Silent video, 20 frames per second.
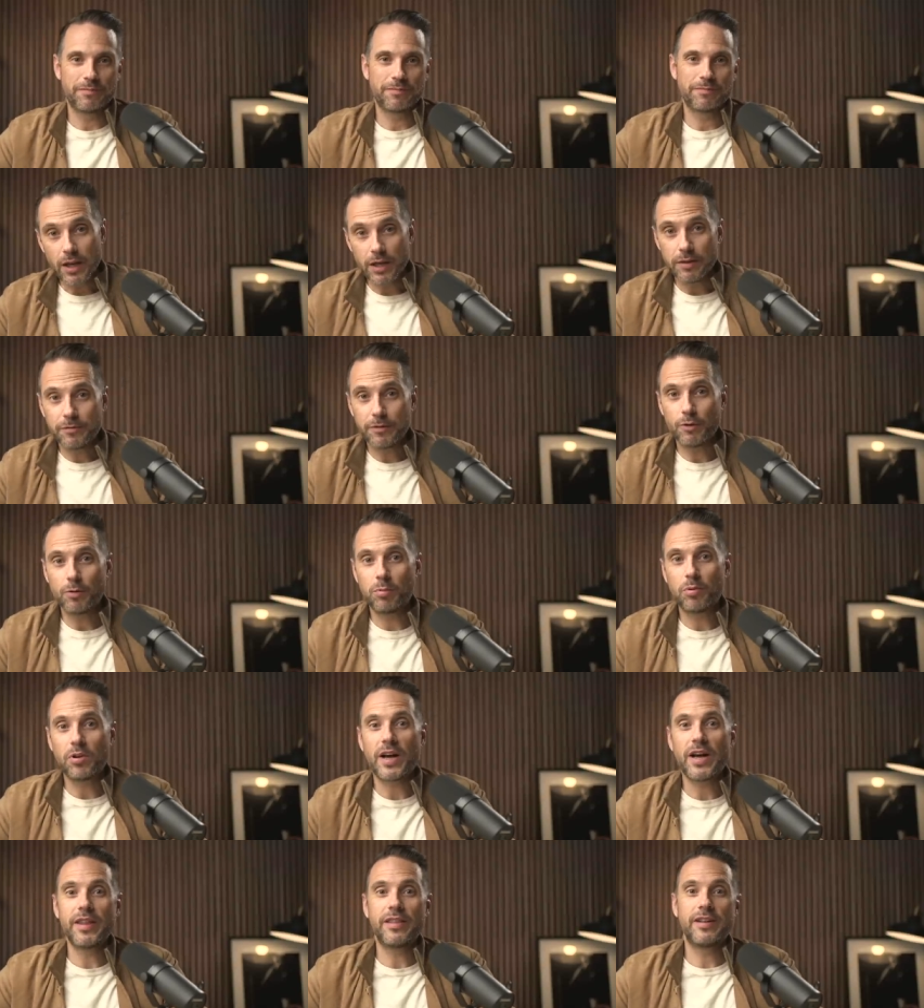And if you
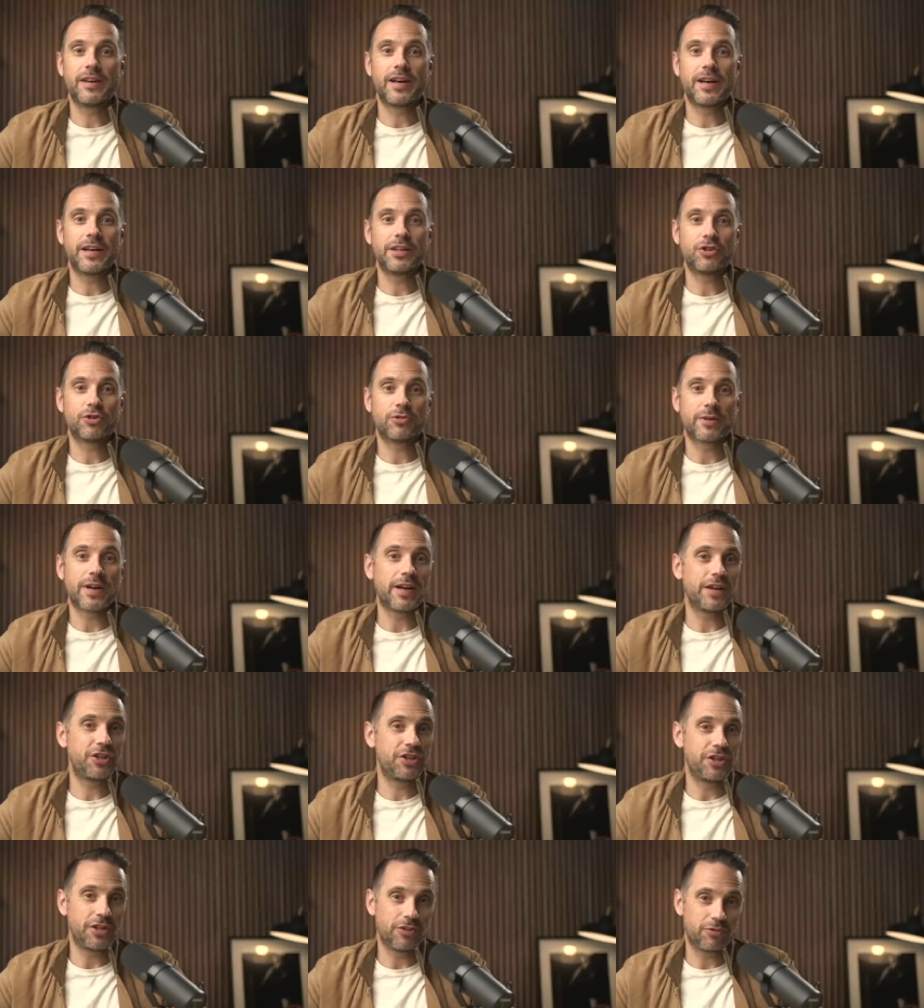apply the 9
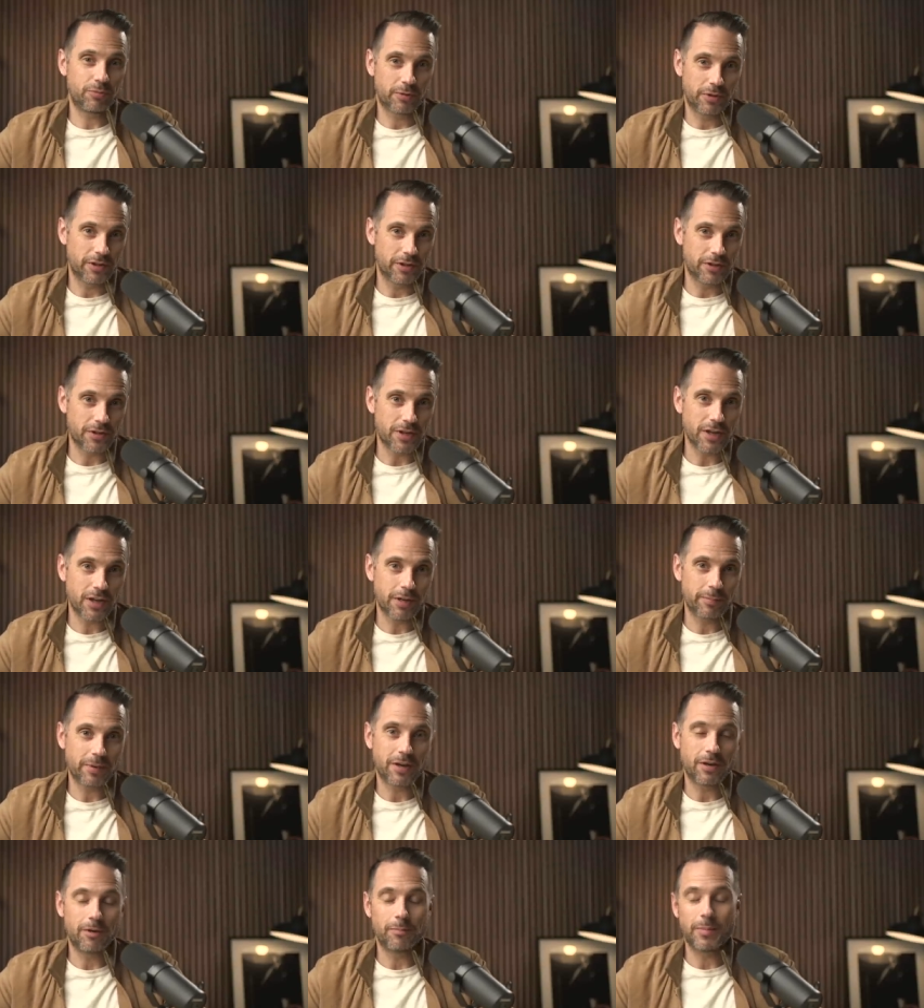strategies we're going to talk
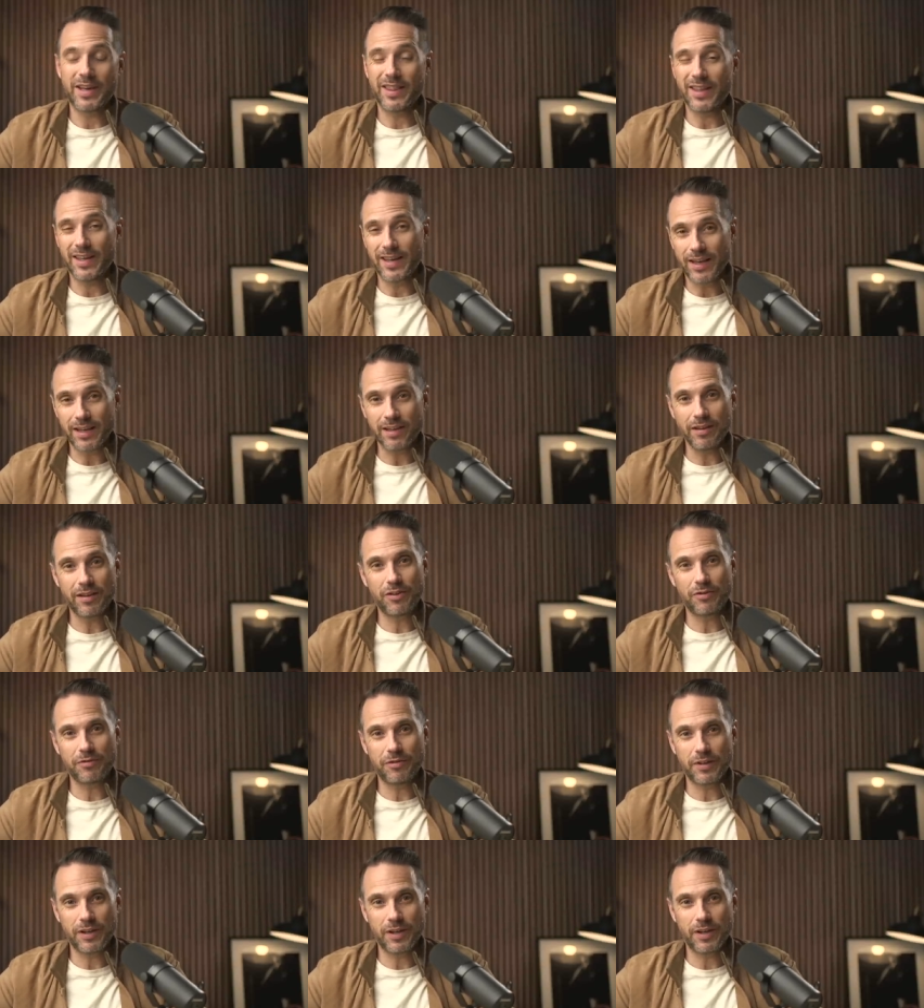about, by the end of this
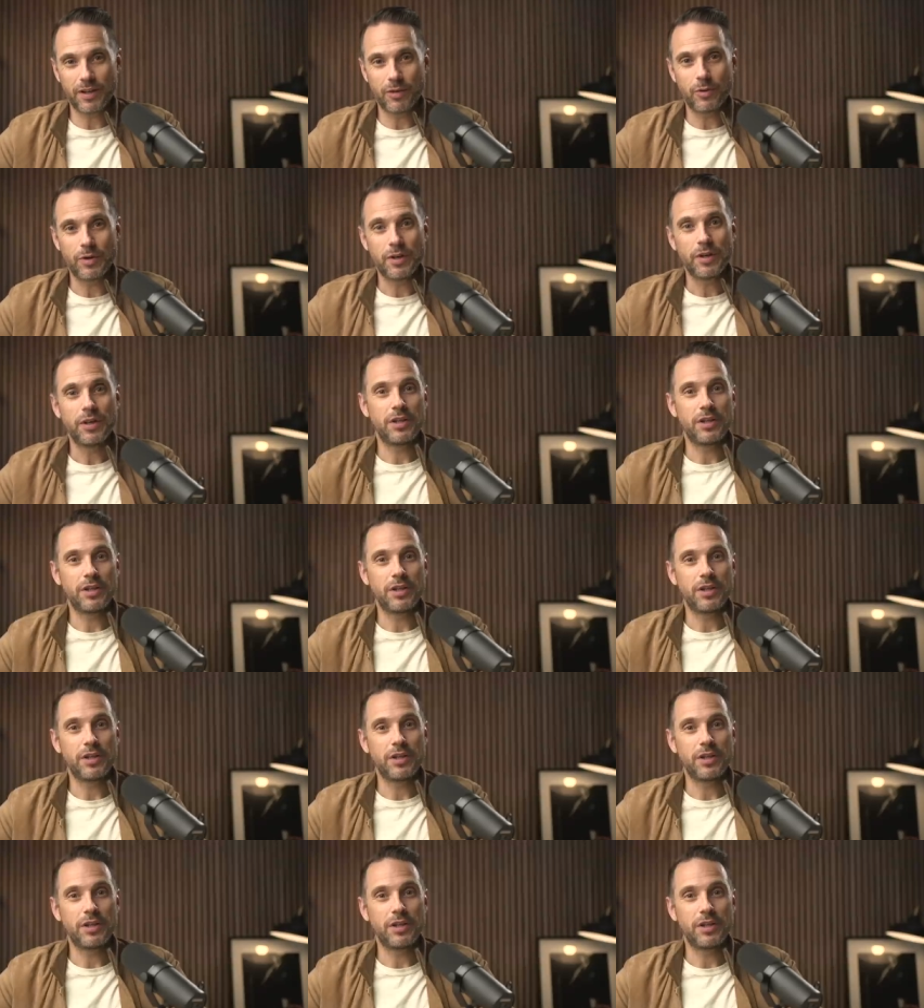video,